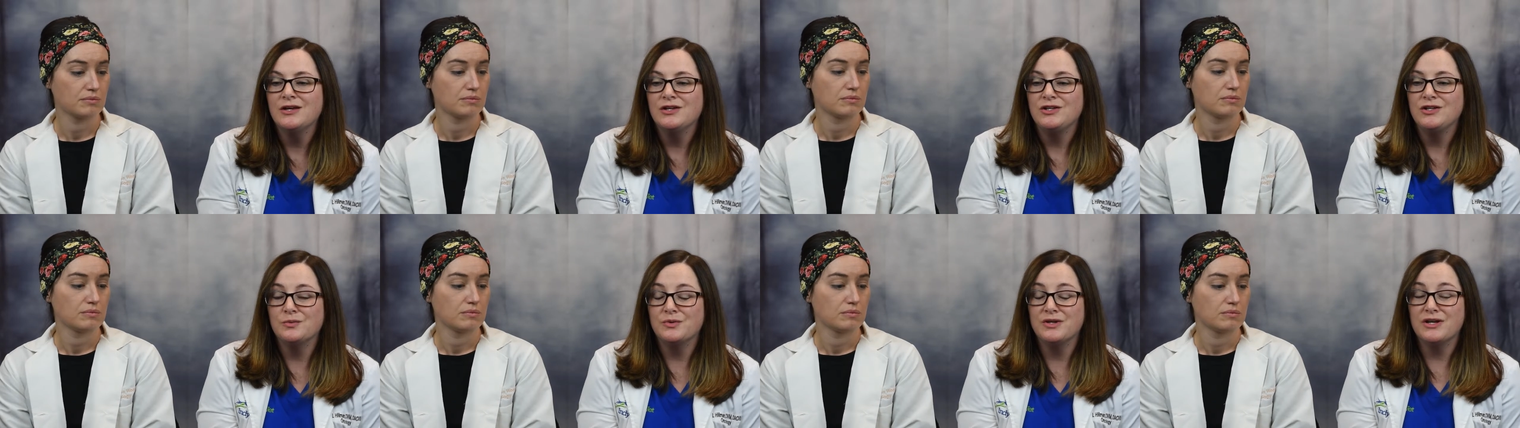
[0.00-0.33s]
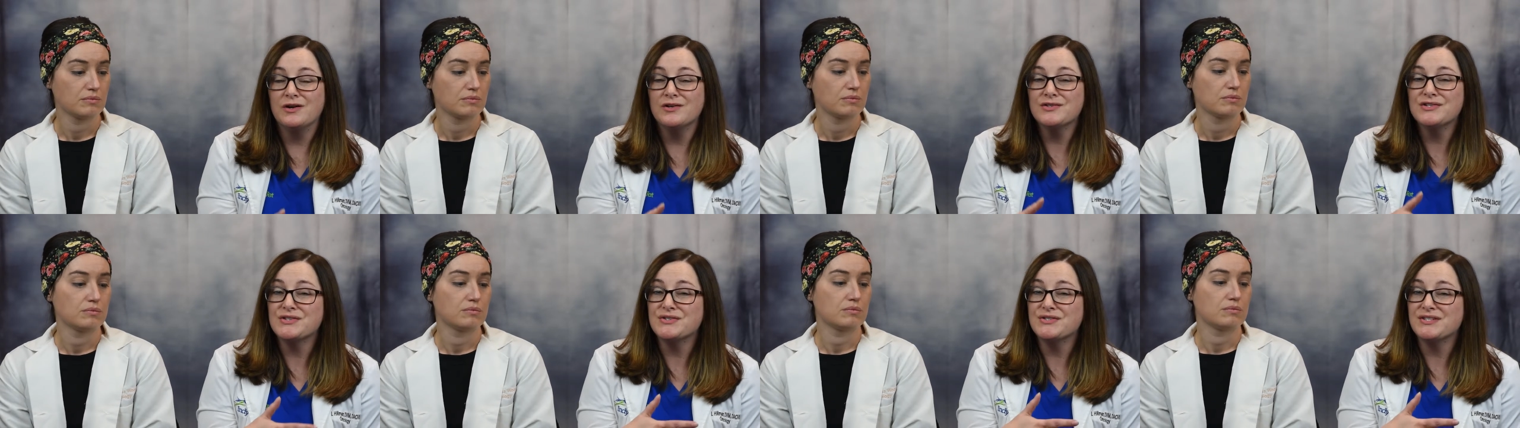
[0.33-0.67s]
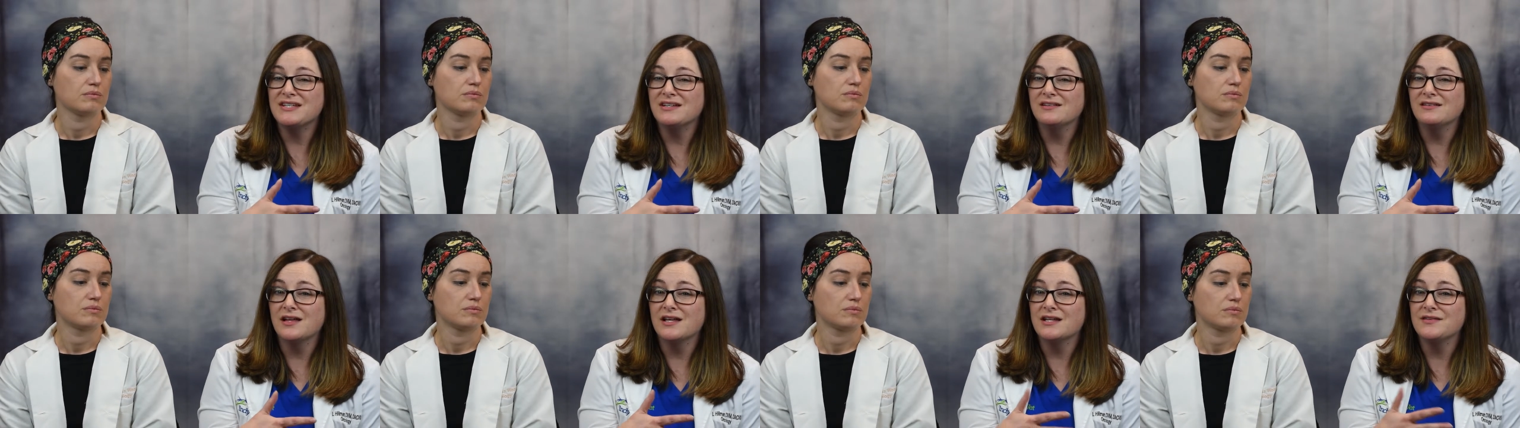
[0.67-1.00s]
Speaker 1: And we also
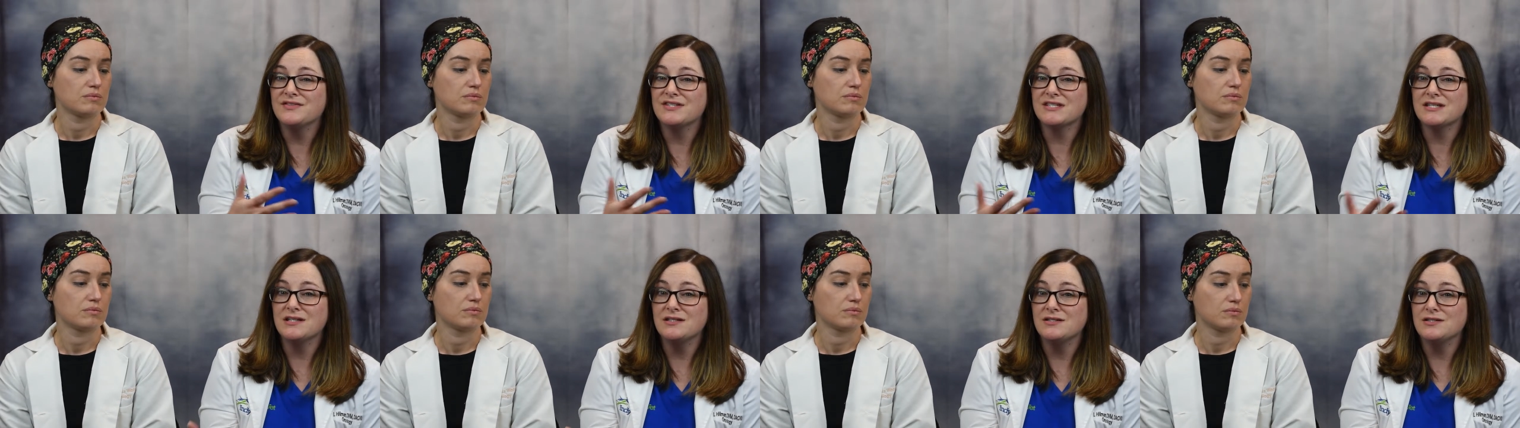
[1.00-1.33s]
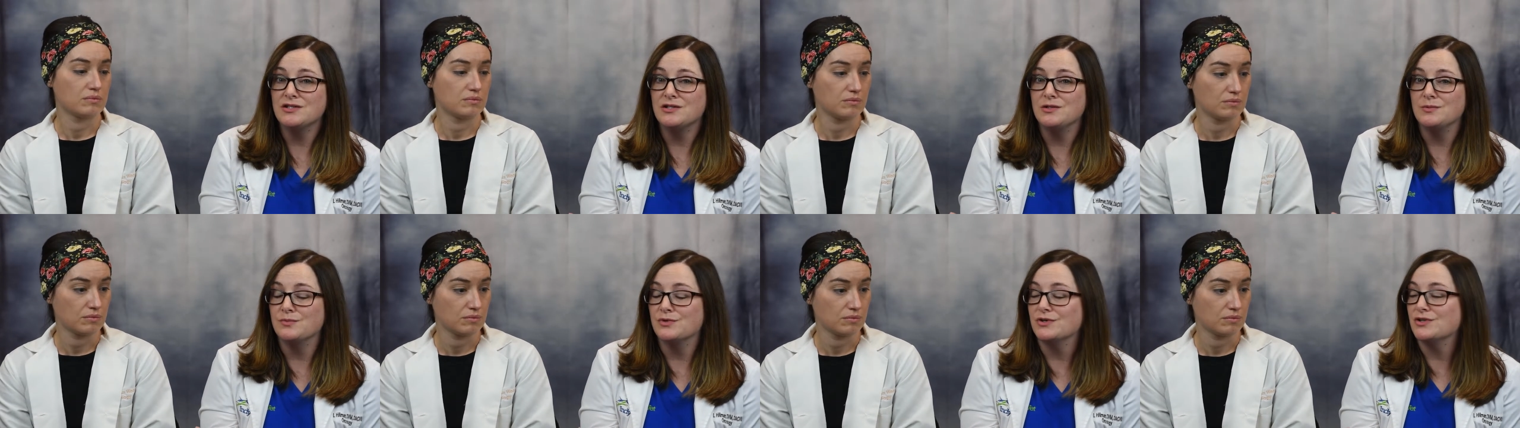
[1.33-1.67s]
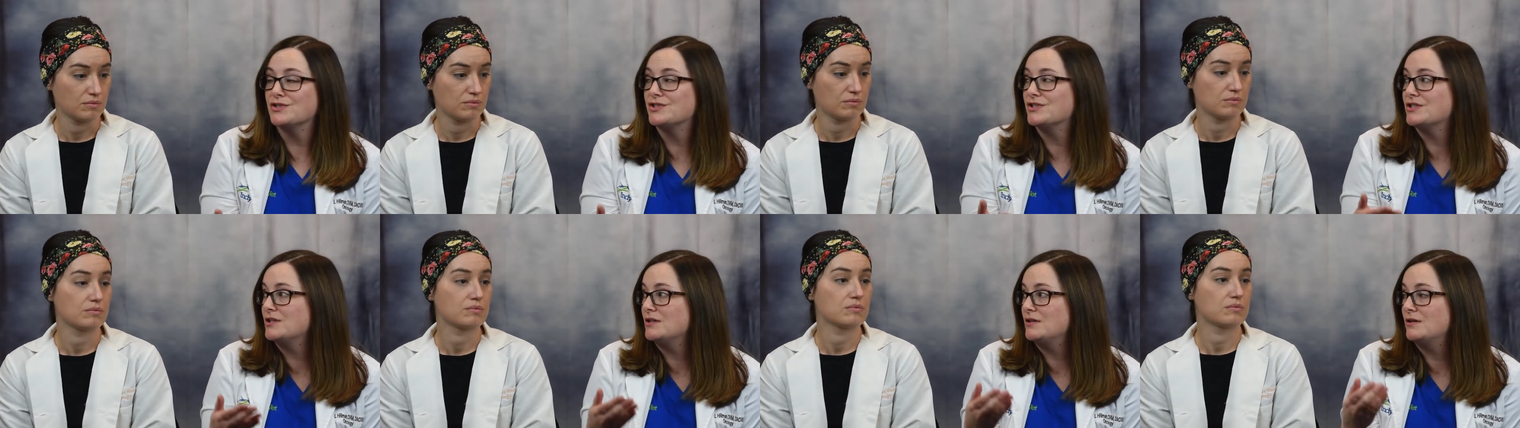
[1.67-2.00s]
see a lot of skin
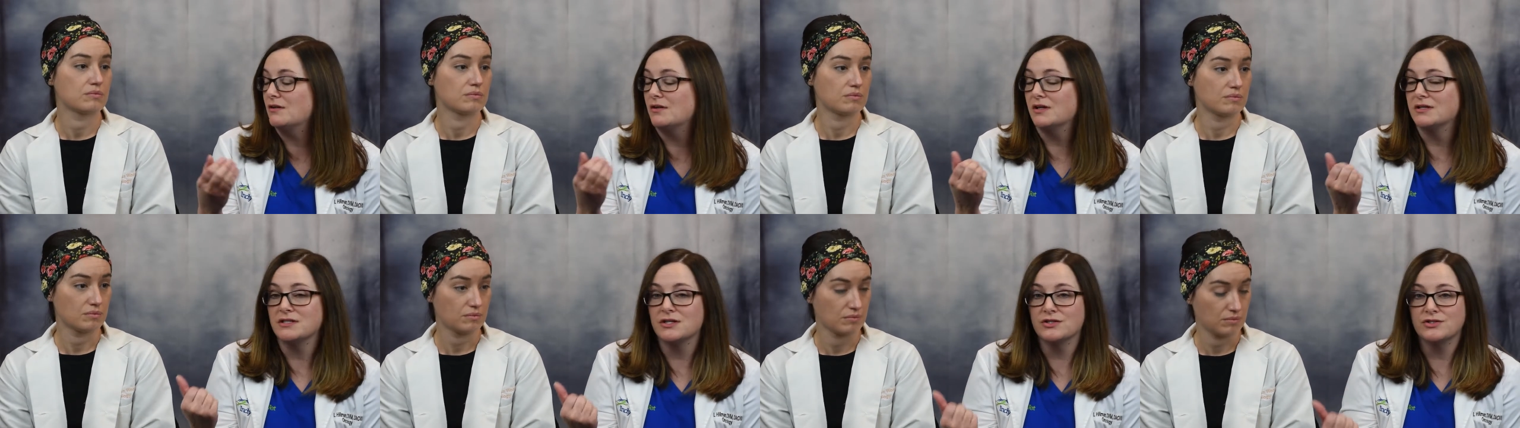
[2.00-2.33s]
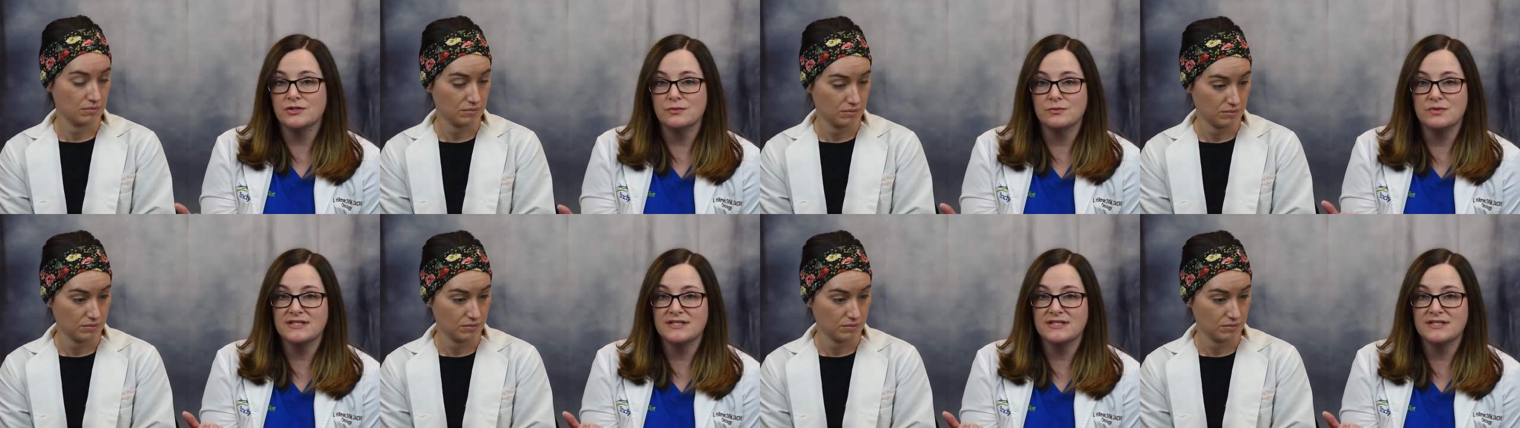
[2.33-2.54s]
tumors. You know, like Dr.